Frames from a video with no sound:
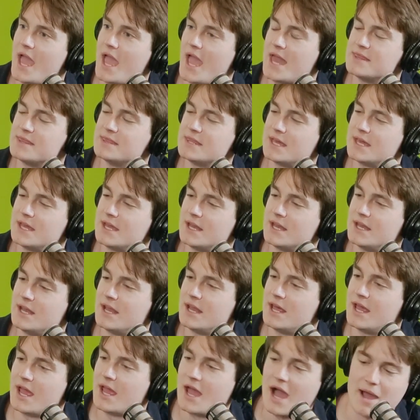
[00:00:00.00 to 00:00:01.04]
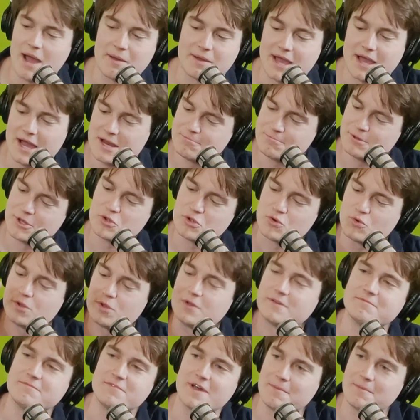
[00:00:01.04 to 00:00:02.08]
And then I kind of play the
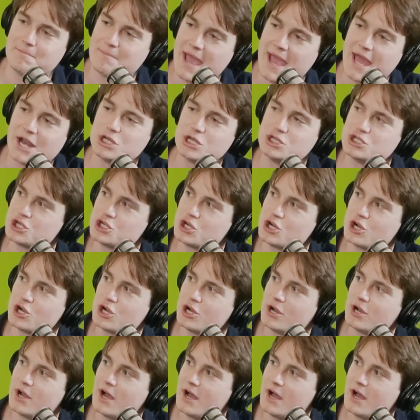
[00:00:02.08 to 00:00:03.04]
role of manager